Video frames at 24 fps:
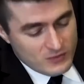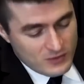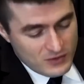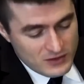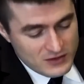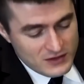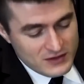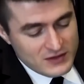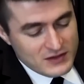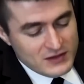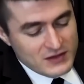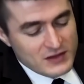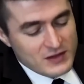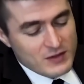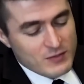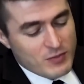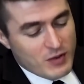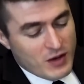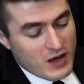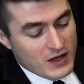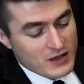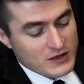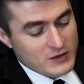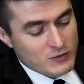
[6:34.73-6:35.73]
What's in the
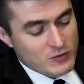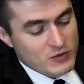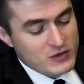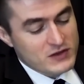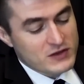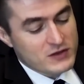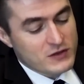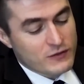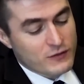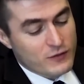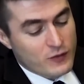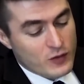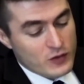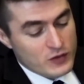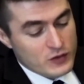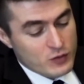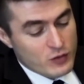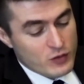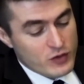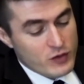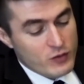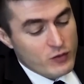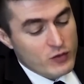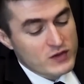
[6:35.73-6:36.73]
box? What's the four
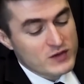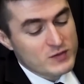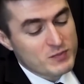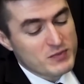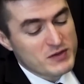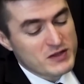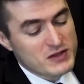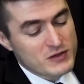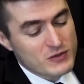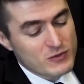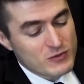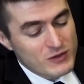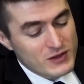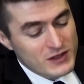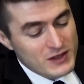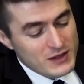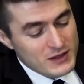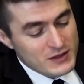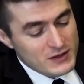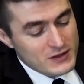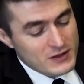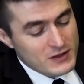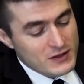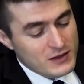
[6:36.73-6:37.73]
twenty? What's
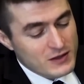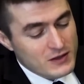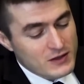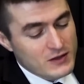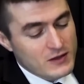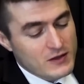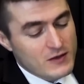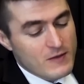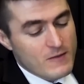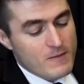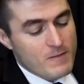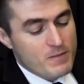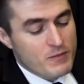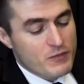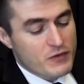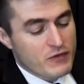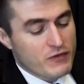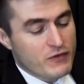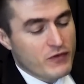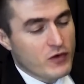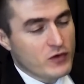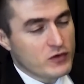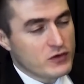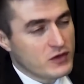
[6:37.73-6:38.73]
between the
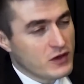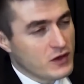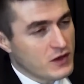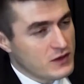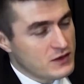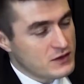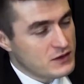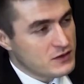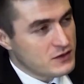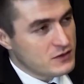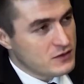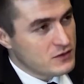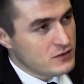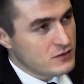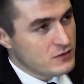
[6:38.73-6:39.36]
photons?